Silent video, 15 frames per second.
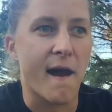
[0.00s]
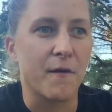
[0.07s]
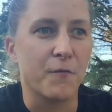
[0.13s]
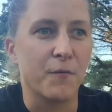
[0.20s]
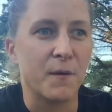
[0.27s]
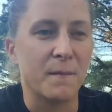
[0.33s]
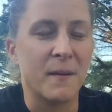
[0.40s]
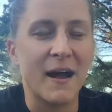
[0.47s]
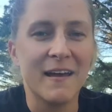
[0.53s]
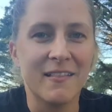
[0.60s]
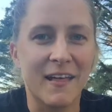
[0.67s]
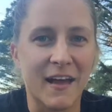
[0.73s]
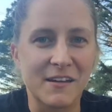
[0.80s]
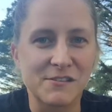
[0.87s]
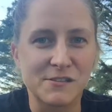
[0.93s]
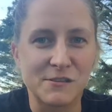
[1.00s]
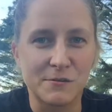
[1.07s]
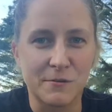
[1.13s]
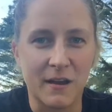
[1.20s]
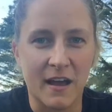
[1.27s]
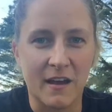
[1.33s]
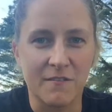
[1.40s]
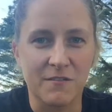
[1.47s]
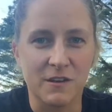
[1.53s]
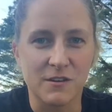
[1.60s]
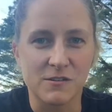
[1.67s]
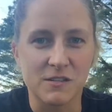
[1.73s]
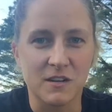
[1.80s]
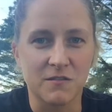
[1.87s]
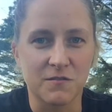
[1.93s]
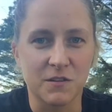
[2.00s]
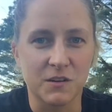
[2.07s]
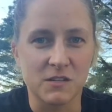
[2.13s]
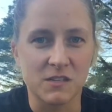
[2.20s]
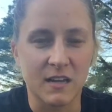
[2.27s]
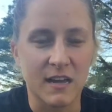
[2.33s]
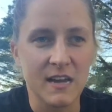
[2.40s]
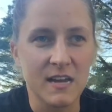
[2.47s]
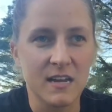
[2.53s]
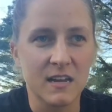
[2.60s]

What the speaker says: what my last 2.5 years have looked like,